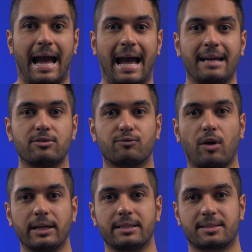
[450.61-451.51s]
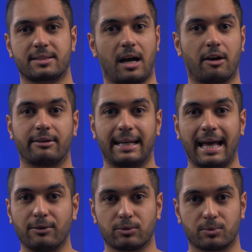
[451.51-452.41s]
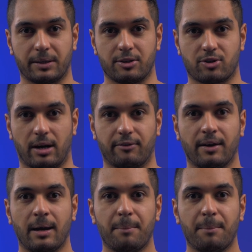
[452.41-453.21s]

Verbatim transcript: and writes are allowed with the drive,